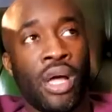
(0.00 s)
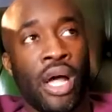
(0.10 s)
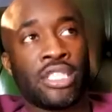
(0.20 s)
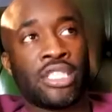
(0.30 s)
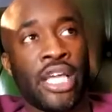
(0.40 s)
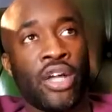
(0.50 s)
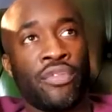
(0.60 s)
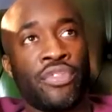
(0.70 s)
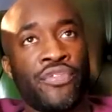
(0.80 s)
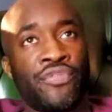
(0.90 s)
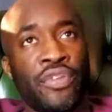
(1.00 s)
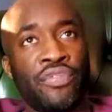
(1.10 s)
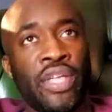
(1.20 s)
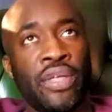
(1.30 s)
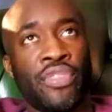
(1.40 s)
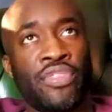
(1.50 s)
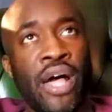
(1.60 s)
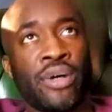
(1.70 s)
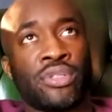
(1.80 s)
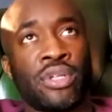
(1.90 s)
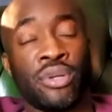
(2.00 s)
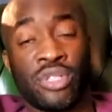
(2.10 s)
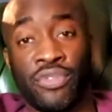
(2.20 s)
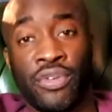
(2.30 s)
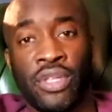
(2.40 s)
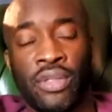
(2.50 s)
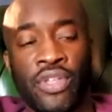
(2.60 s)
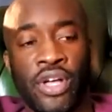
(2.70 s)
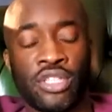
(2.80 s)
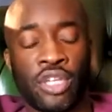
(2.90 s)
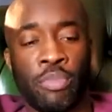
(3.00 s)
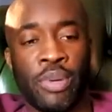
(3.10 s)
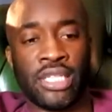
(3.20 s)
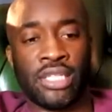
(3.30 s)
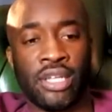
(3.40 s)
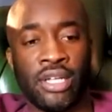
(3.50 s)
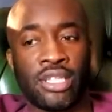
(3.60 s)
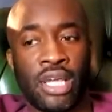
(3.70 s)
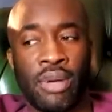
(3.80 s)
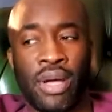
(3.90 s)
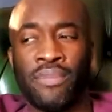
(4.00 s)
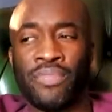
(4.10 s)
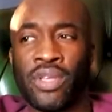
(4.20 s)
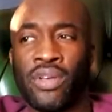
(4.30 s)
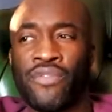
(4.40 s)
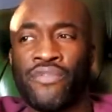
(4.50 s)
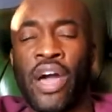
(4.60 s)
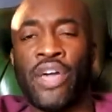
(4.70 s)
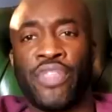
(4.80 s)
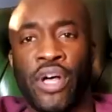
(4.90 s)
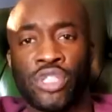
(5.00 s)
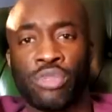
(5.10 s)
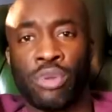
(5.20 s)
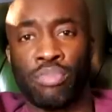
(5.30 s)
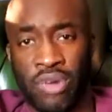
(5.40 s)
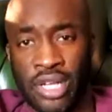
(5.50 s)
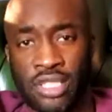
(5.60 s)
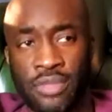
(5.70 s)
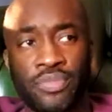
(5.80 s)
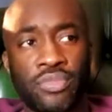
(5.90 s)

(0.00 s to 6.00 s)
I'd say of the 15,000, it was a 15,000 capacity, I'd say about 5,000 were Brits.